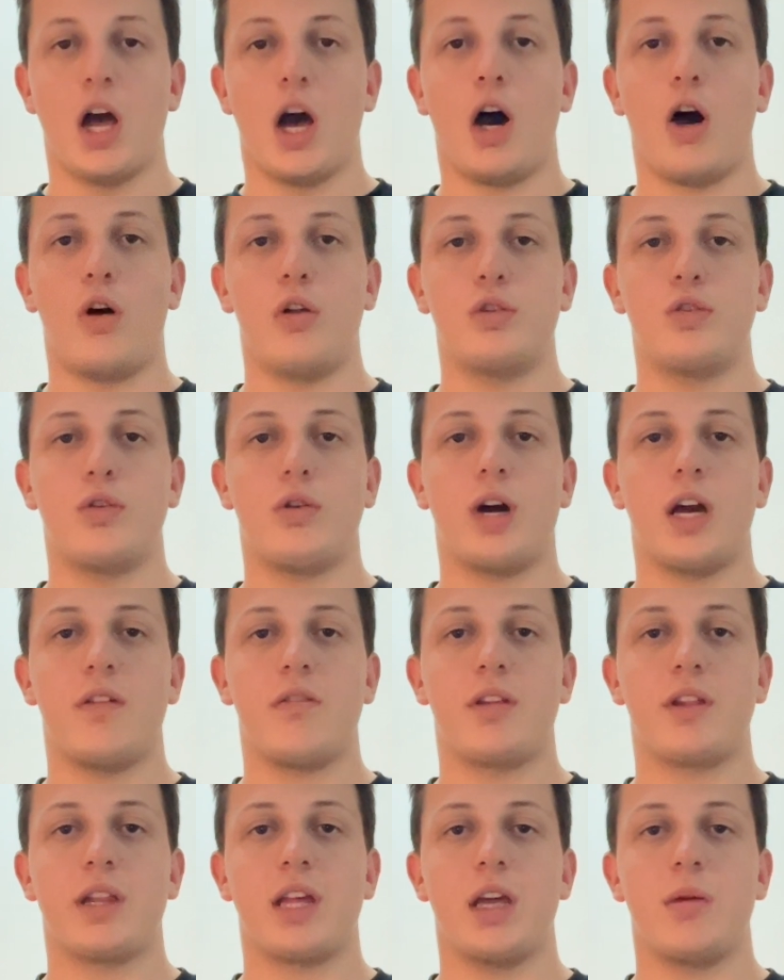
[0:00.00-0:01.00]
Although I
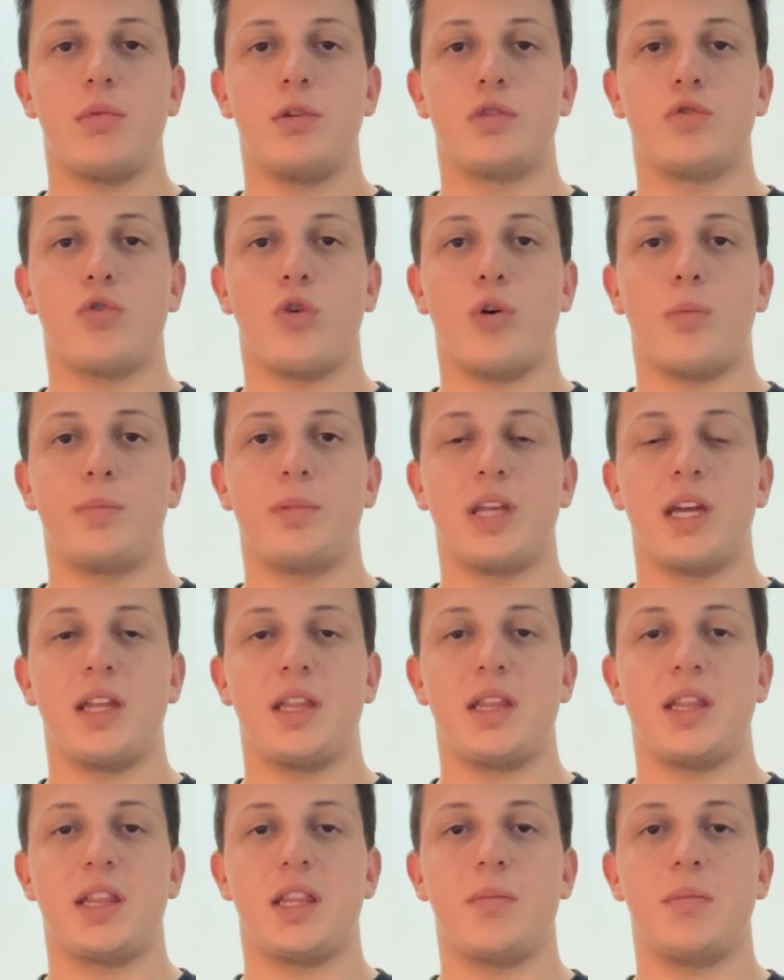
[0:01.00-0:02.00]
was able to obtain
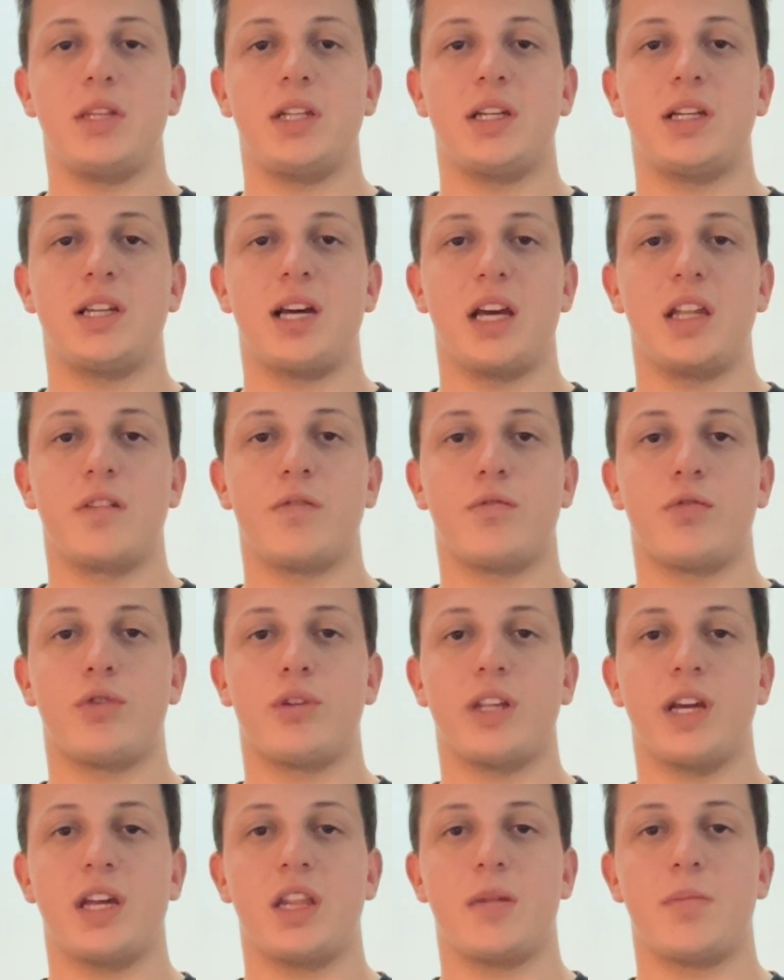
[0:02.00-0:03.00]
similar lines for
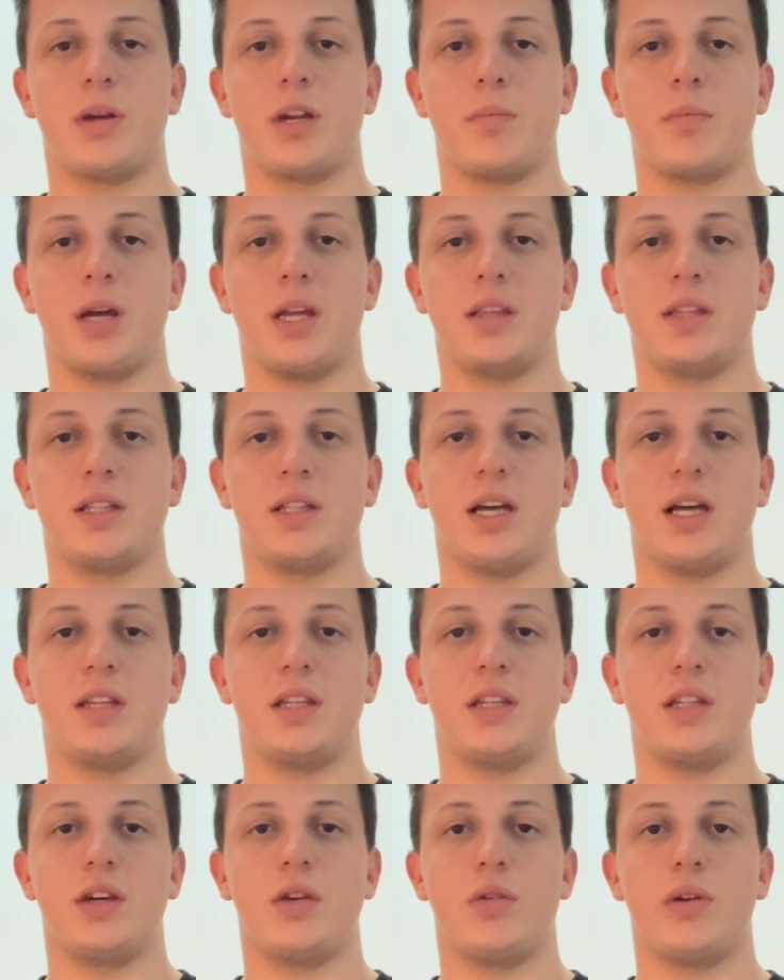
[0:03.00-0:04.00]
the experimental and
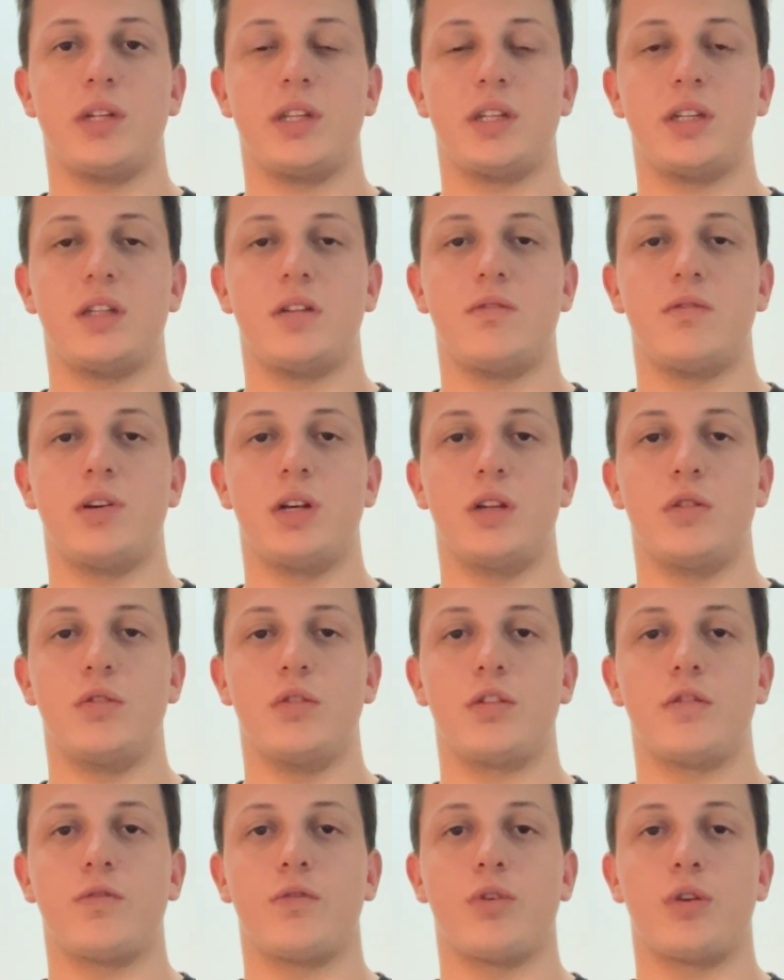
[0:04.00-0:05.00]
the theoretical
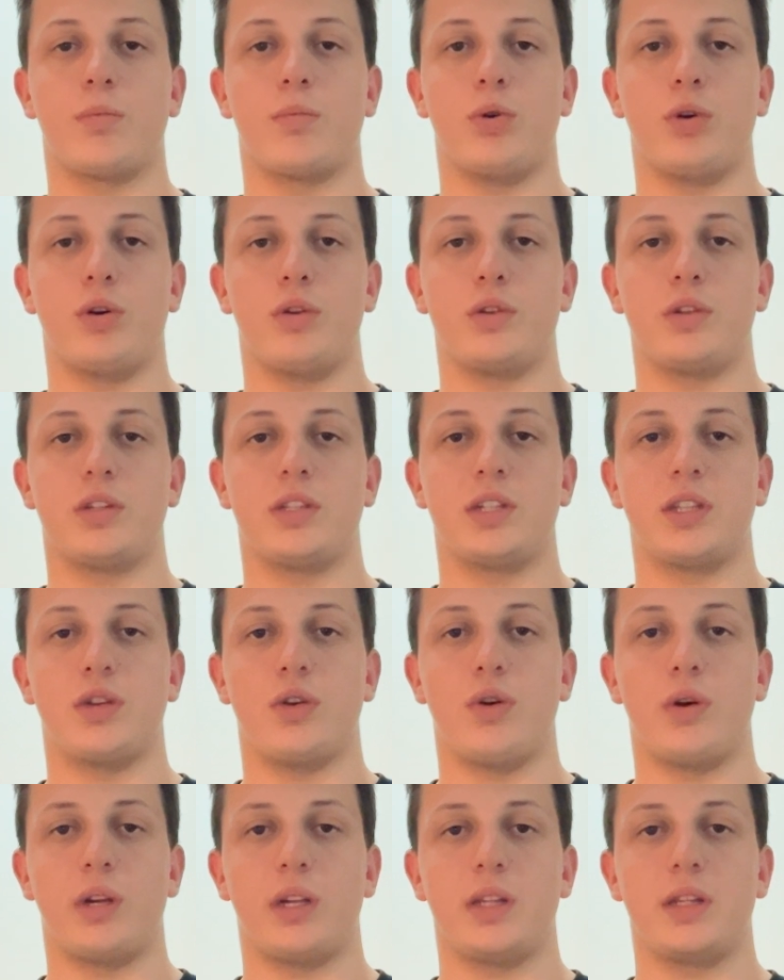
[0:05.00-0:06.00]
values for both the
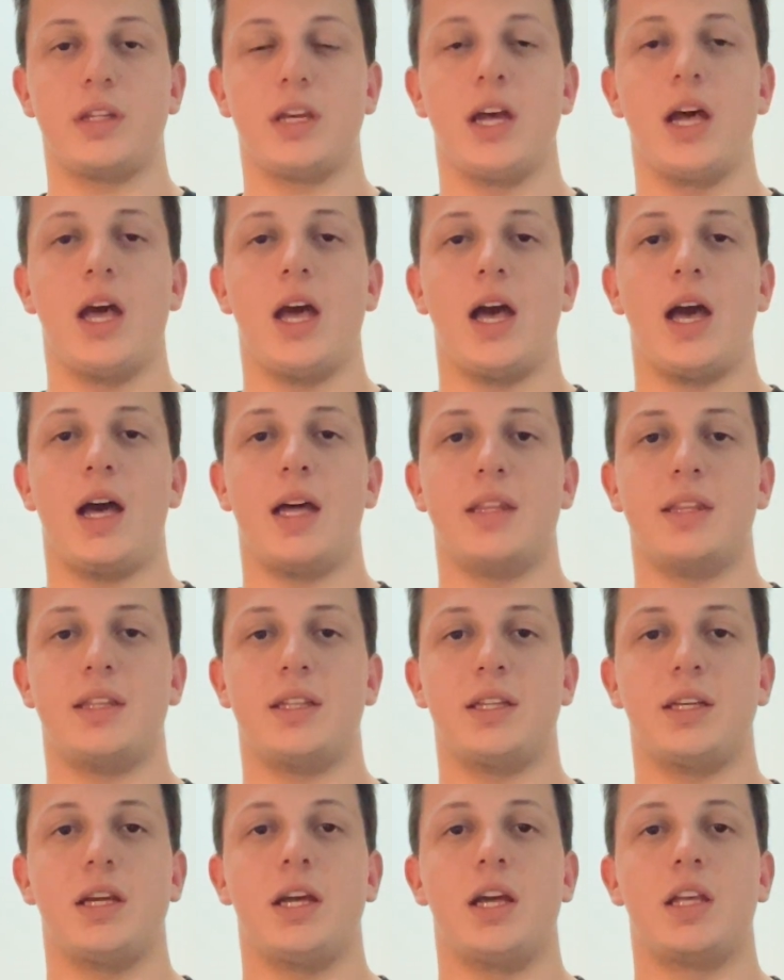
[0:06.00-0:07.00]
current and
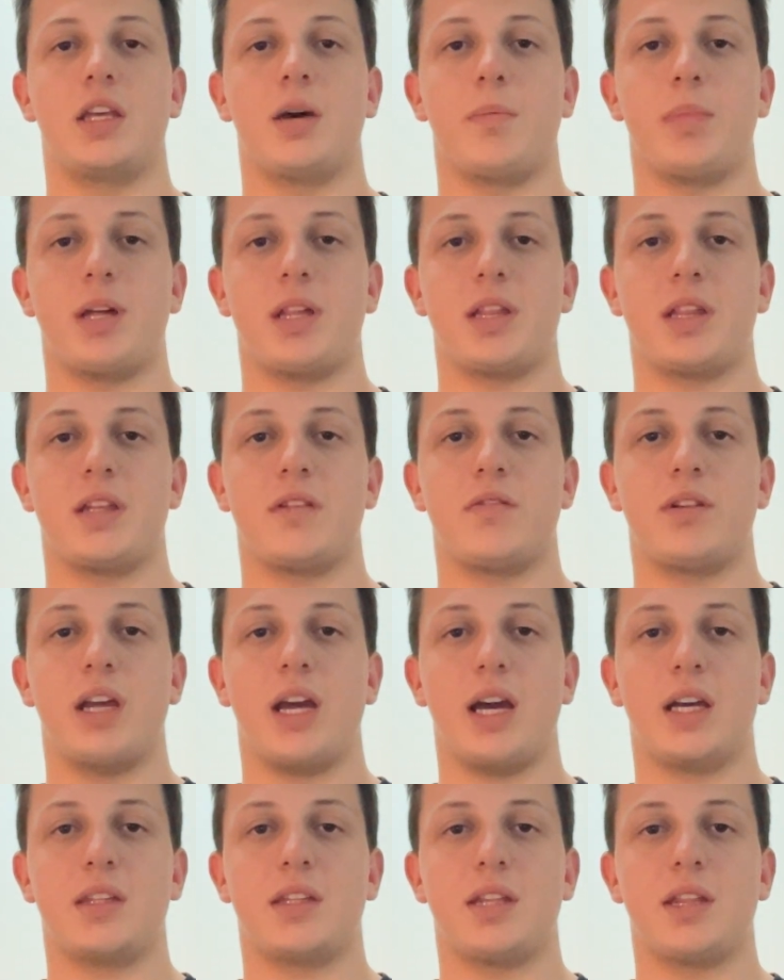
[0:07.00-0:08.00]
the capacitive
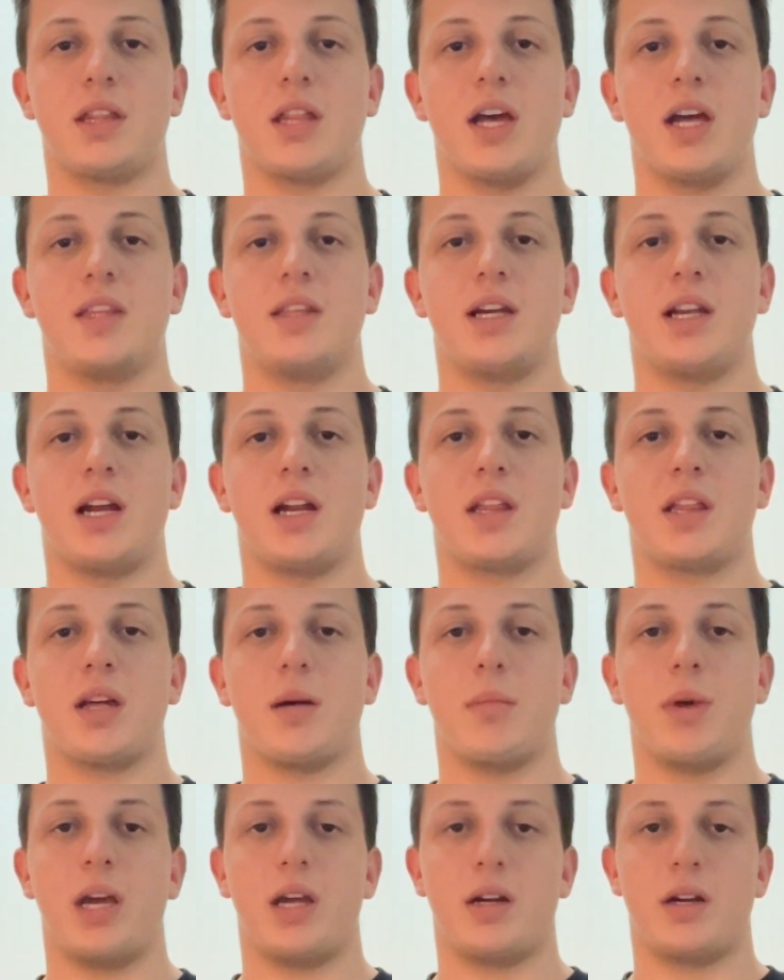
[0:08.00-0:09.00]
reactance, there are
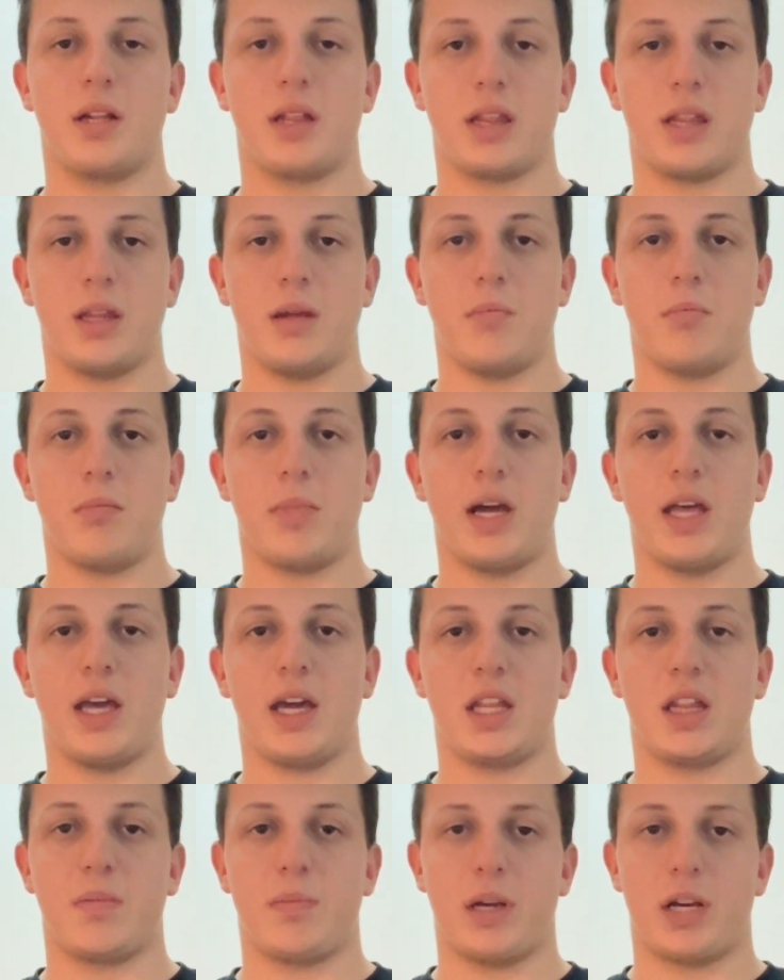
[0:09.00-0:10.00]
some errors in my
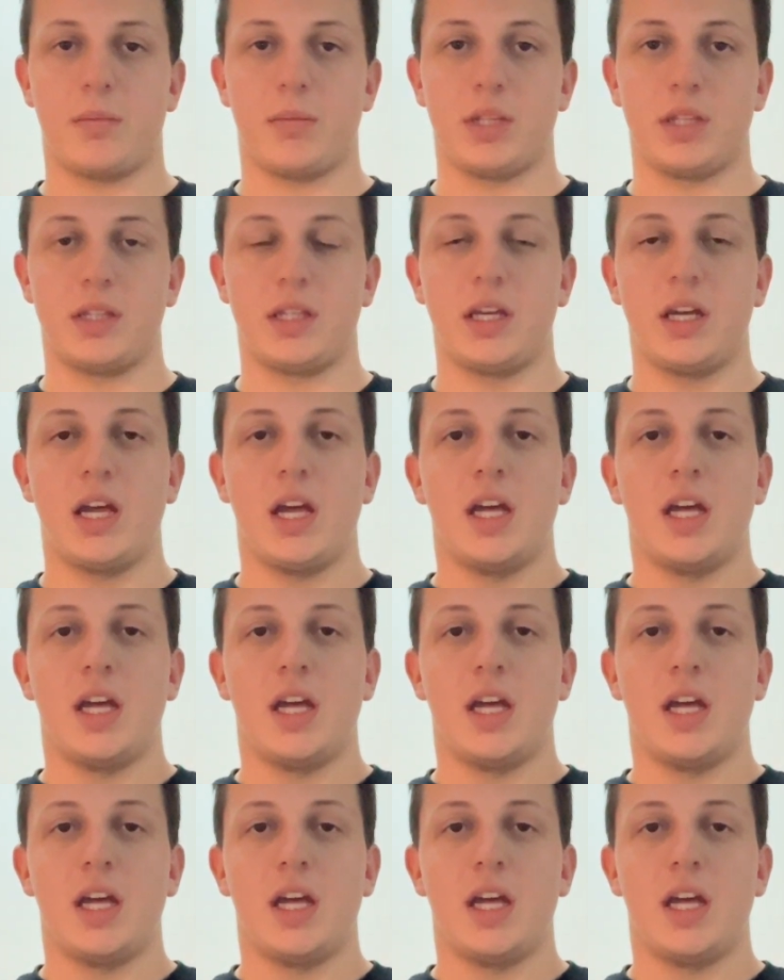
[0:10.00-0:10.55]
experiment.